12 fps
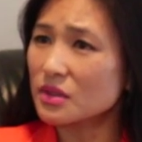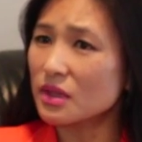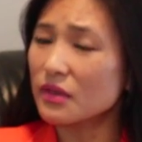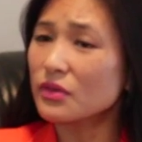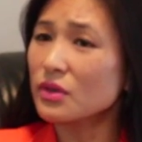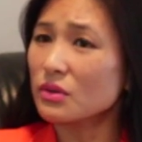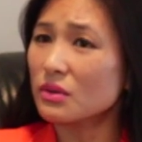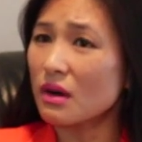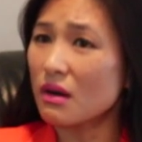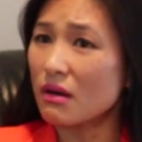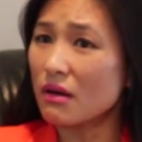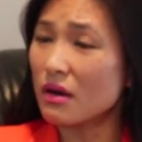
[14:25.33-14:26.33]
If you
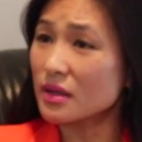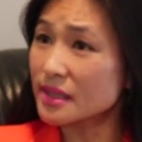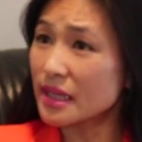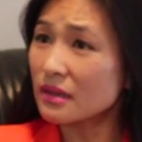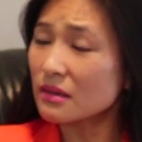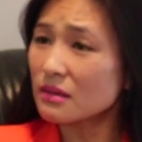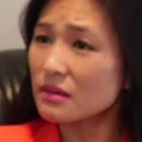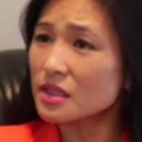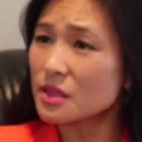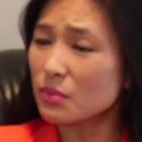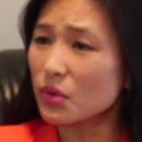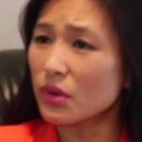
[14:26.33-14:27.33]
are a single,
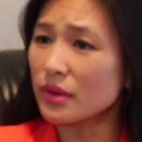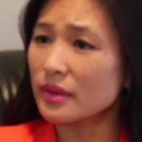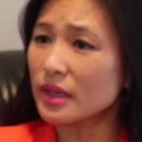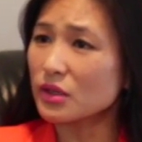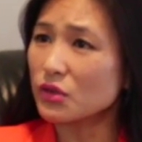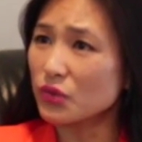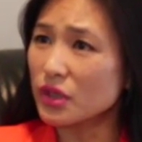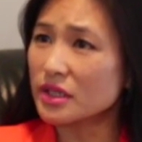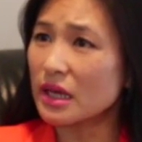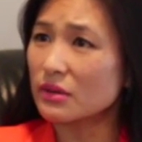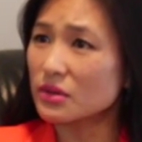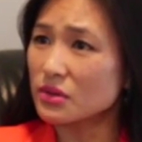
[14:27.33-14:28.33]
it's important that you reach
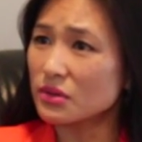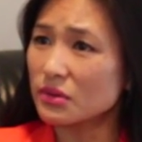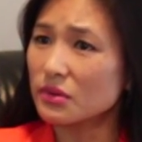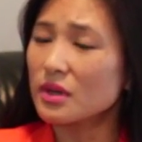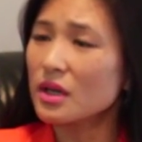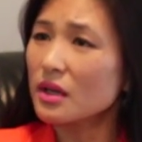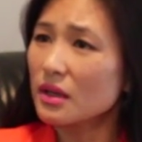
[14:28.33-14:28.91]
out to